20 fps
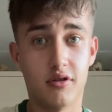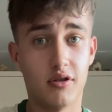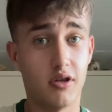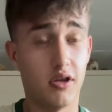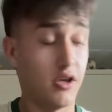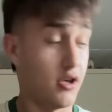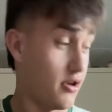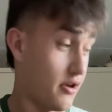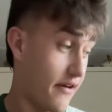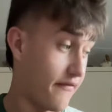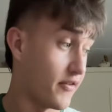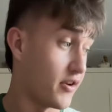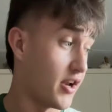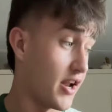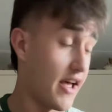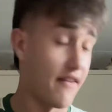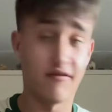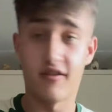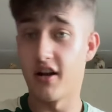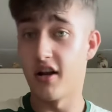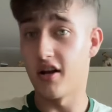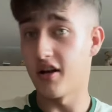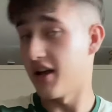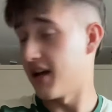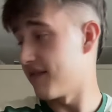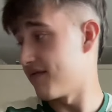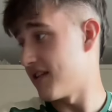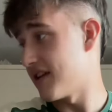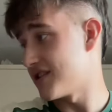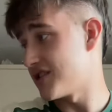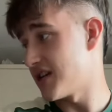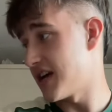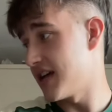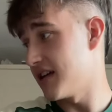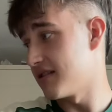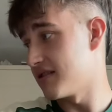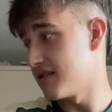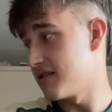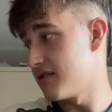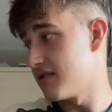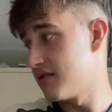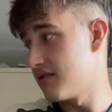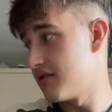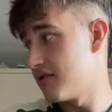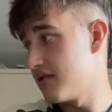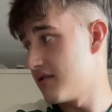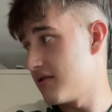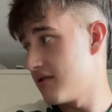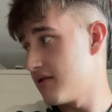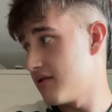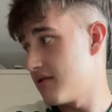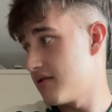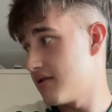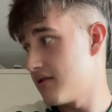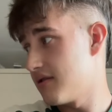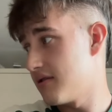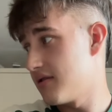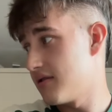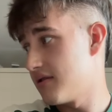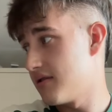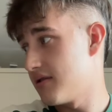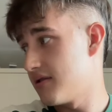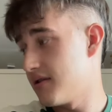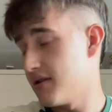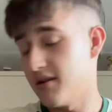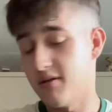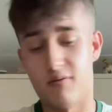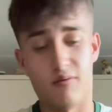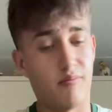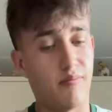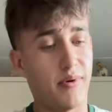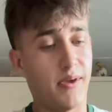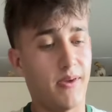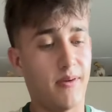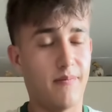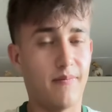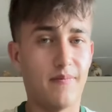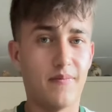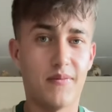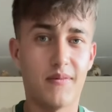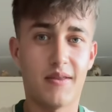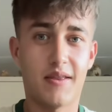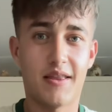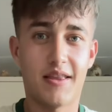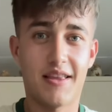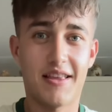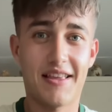You haven't have, going to have to look after that. It's child. going to be a very long hangover. It won't be. It'll probably take a week.